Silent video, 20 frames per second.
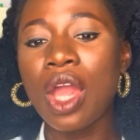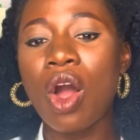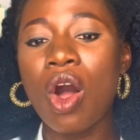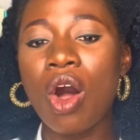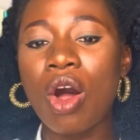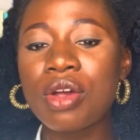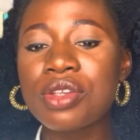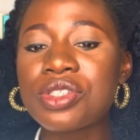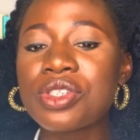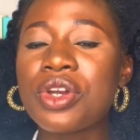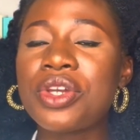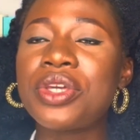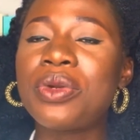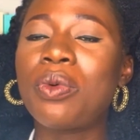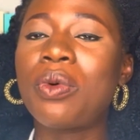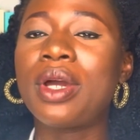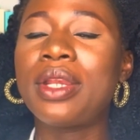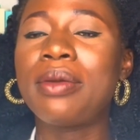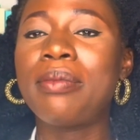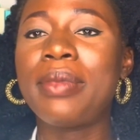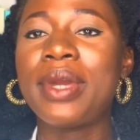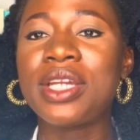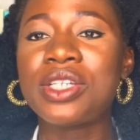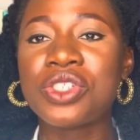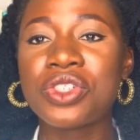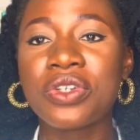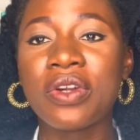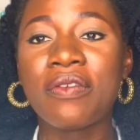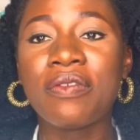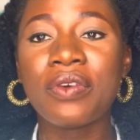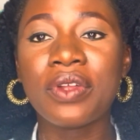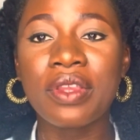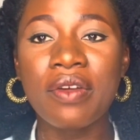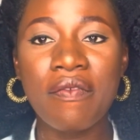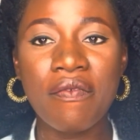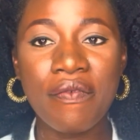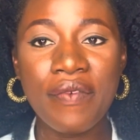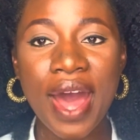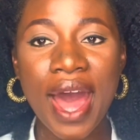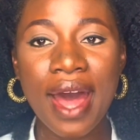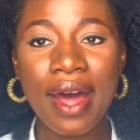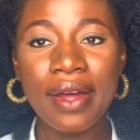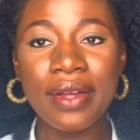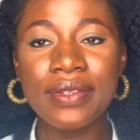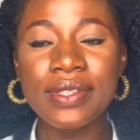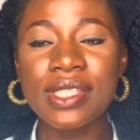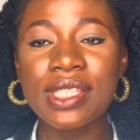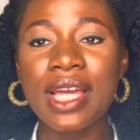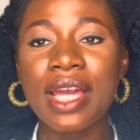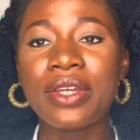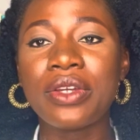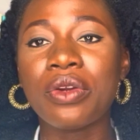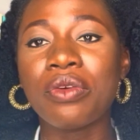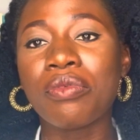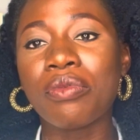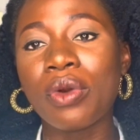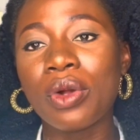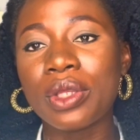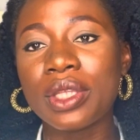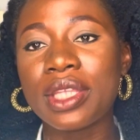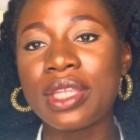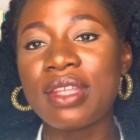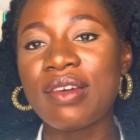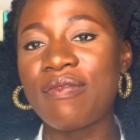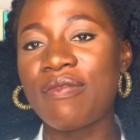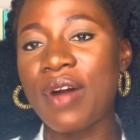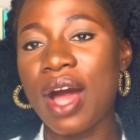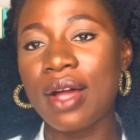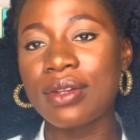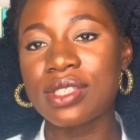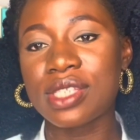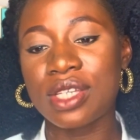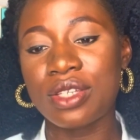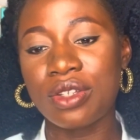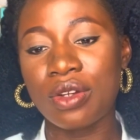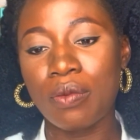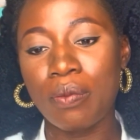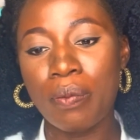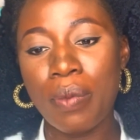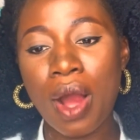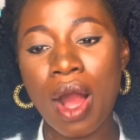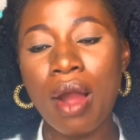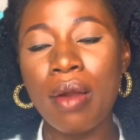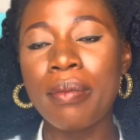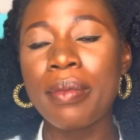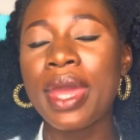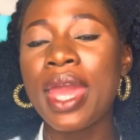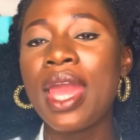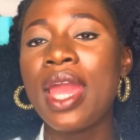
Also, you want to make sure for the vials that you're rolling the vials in your palm